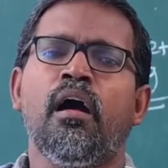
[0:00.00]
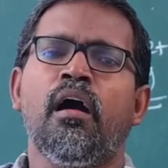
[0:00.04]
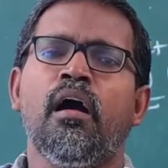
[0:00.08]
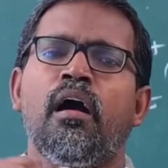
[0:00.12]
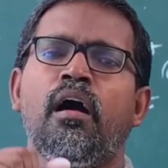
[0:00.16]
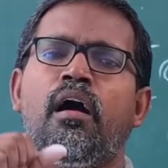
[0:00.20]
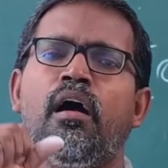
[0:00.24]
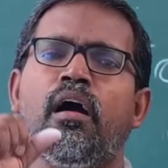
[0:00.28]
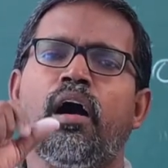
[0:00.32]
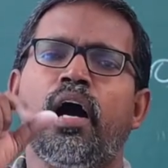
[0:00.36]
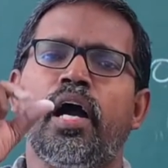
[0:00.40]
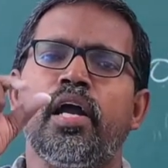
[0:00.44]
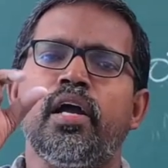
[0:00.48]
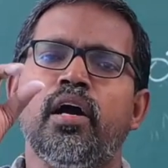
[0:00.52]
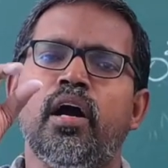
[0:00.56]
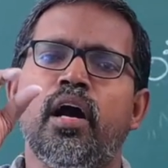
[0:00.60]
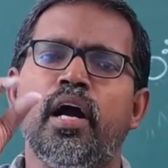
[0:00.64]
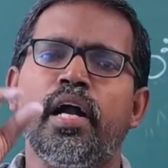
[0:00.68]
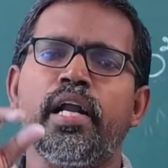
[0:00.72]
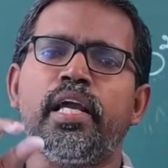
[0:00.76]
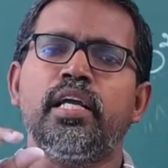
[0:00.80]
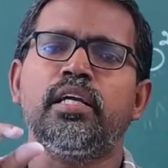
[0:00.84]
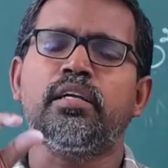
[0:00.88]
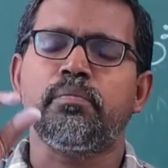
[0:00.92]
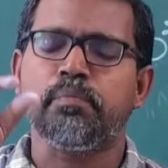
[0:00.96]

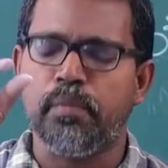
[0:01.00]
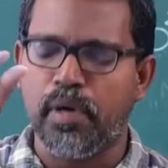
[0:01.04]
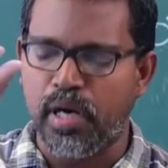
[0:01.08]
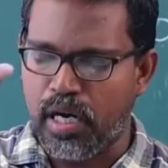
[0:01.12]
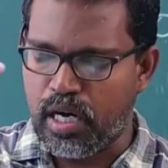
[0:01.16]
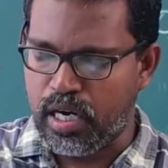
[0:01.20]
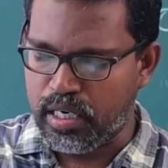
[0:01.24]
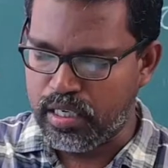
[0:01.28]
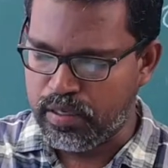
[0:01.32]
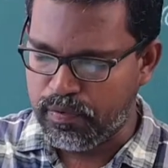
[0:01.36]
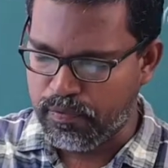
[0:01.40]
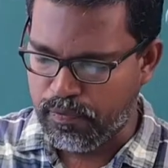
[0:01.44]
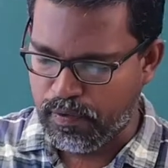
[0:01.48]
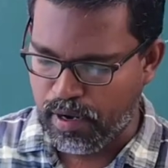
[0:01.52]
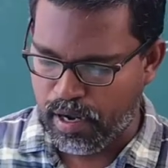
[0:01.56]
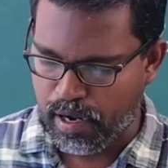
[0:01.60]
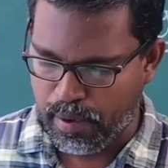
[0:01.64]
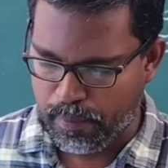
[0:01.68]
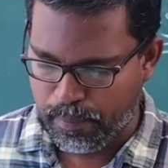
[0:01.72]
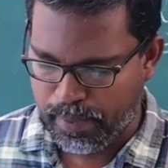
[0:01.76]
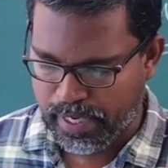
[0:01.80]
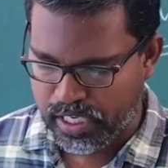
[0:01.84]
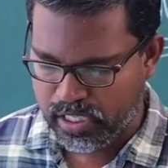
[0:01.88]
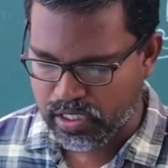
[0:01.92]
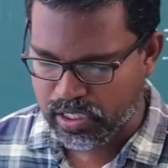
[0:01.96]
ionic bond
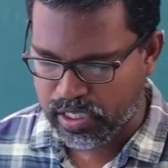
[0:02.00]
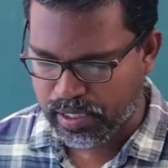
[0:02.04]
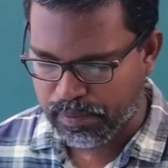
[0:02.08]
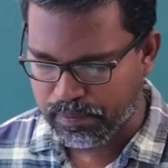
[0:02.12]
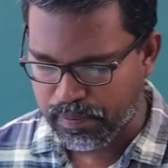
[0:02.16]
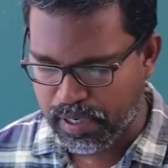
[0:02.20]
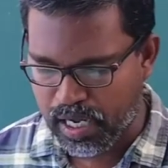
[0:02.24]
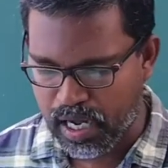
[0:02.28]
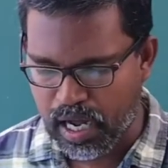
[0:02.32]
formation.